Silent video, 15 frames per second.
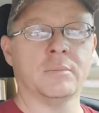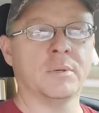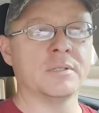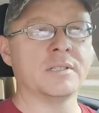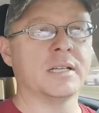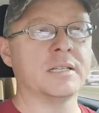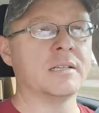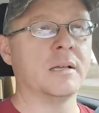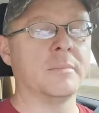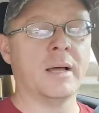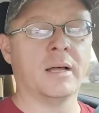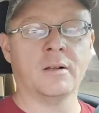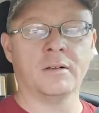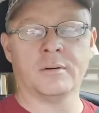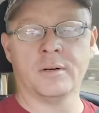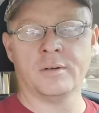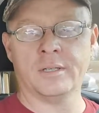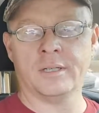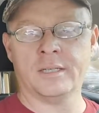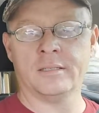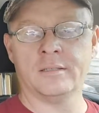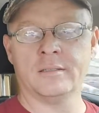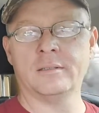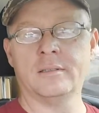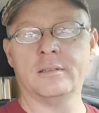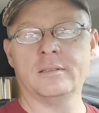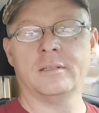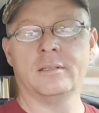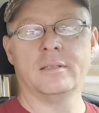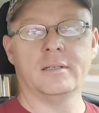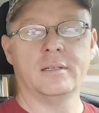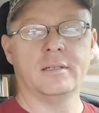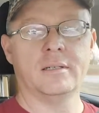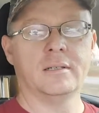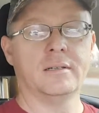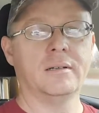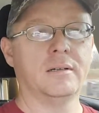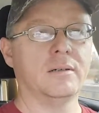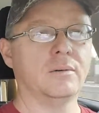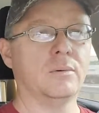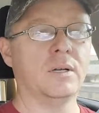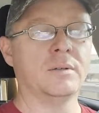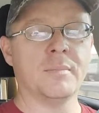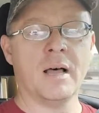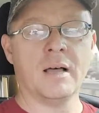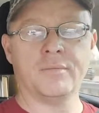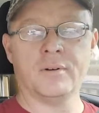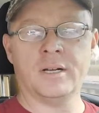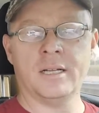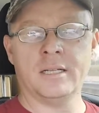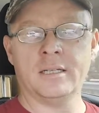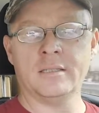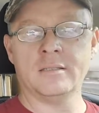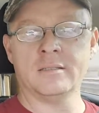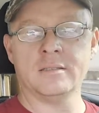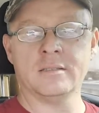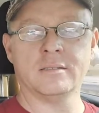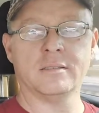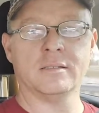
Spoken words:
someone said something about on the road again. With my friends,